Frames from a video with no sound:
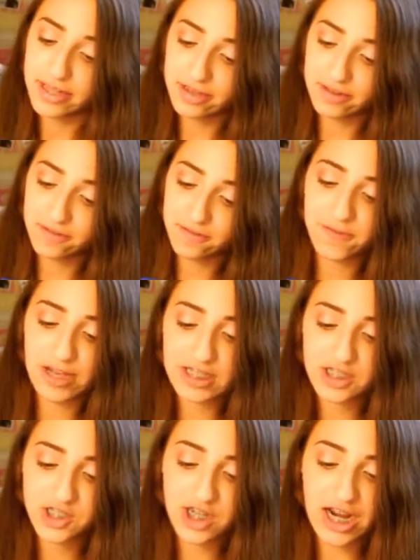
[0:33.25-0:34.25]
It
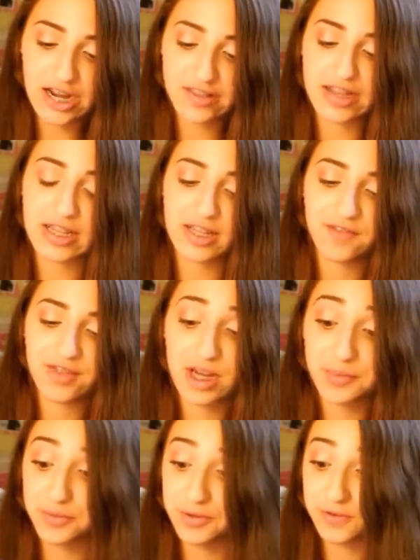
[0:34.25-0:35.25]
fights dryness and it leaves
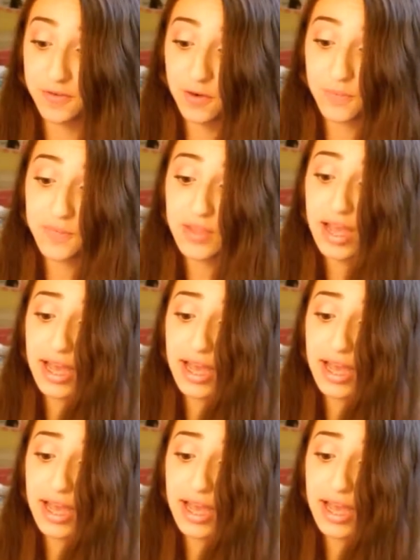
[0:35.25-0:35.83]
hair beautiful.